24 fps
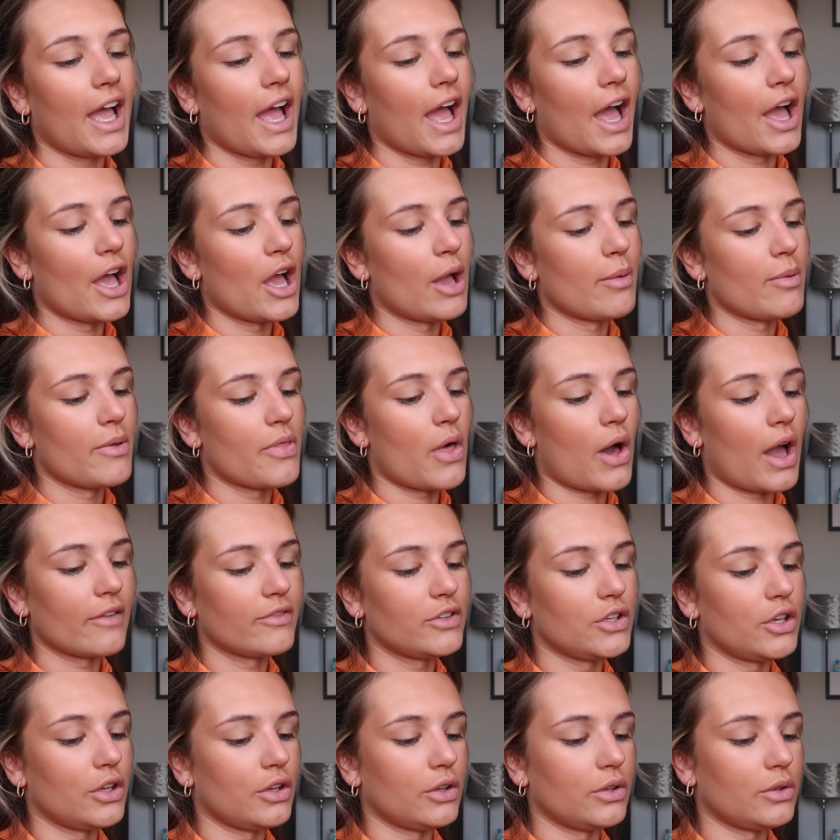that I've
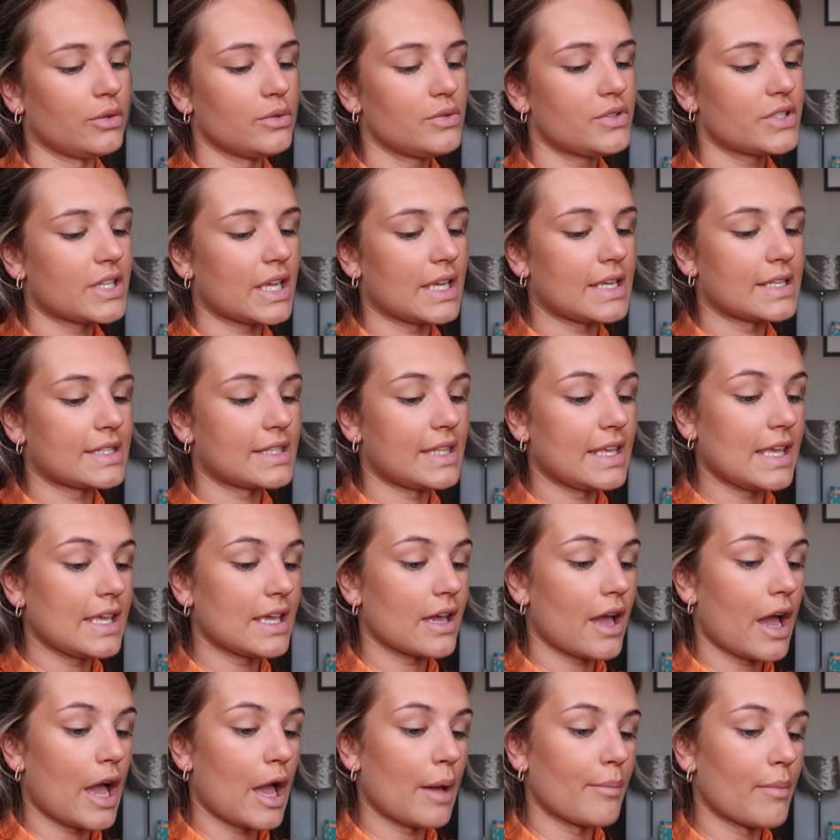used is the
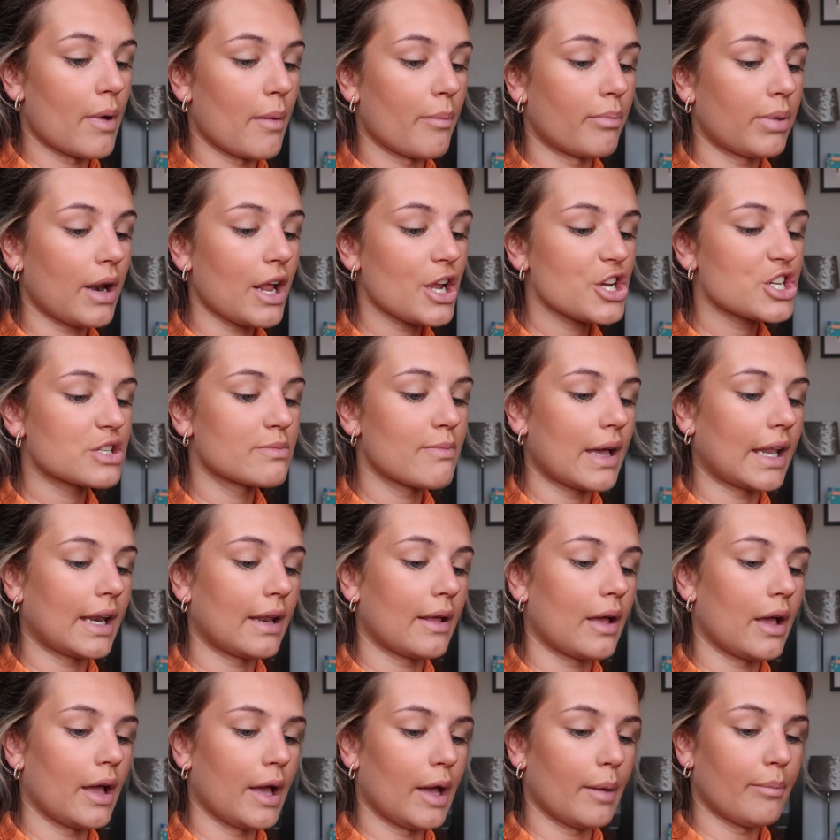blush
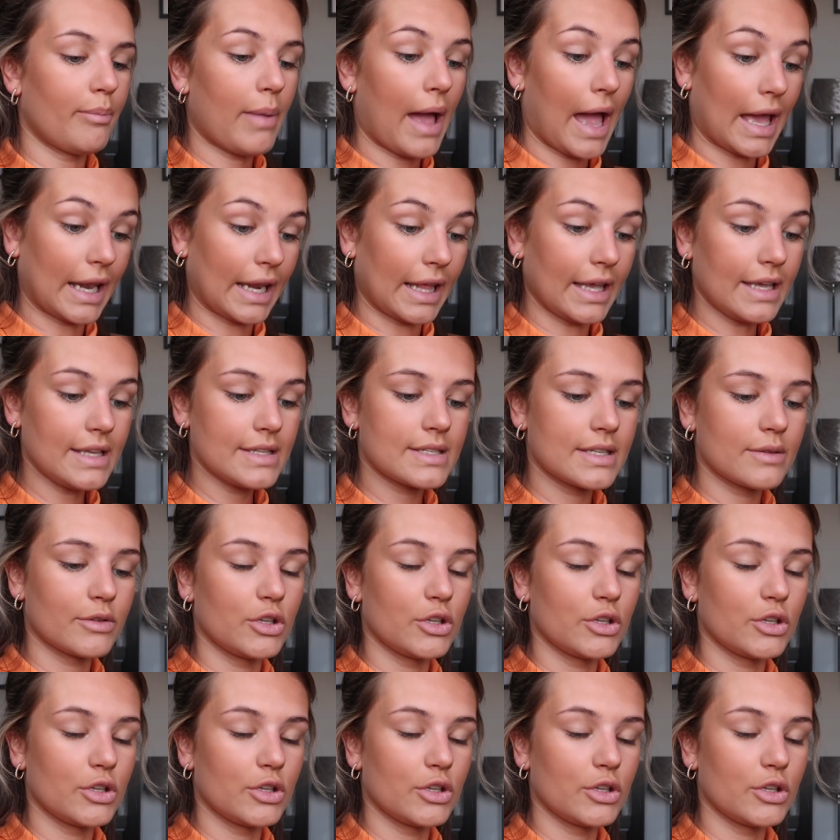palette.